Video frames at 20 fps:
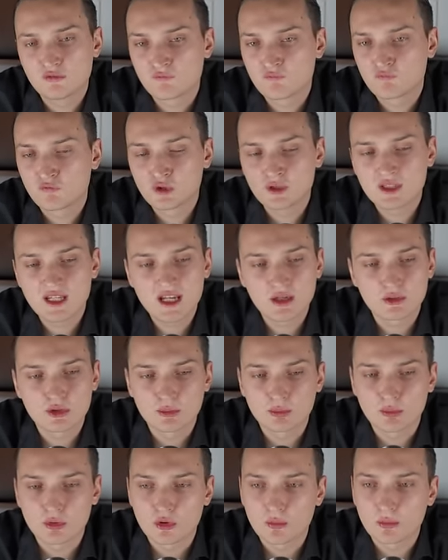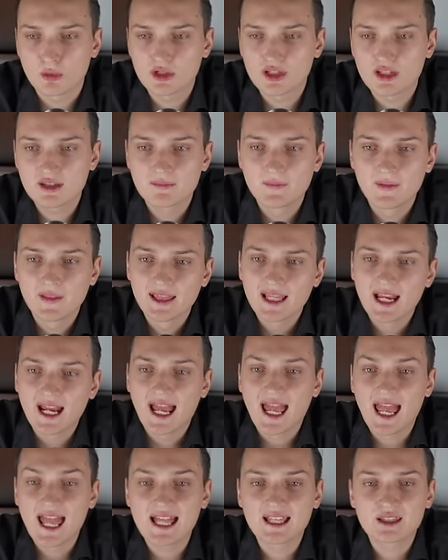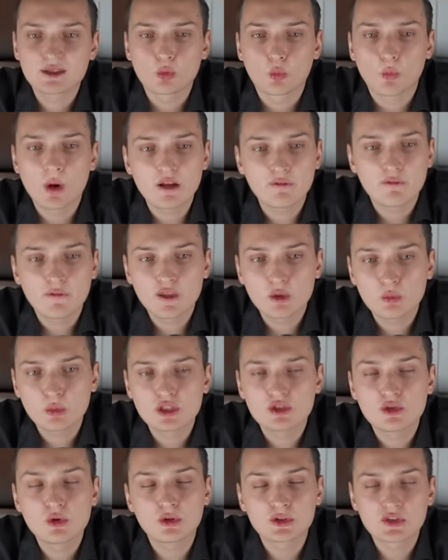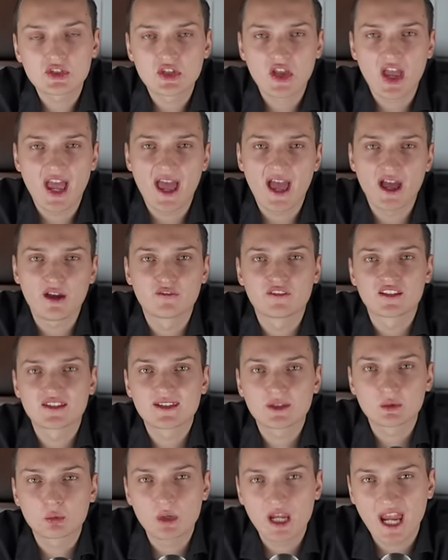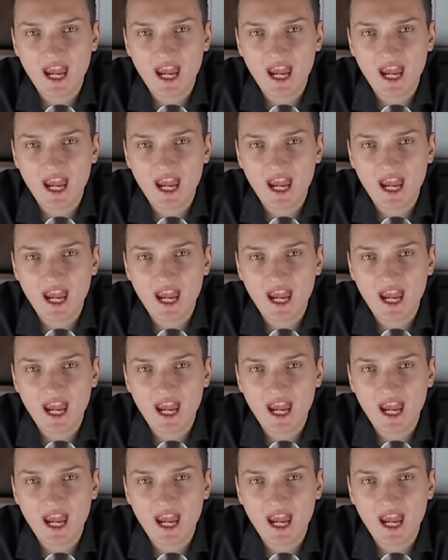today or tomorrow morning. And one thing we do also have is that we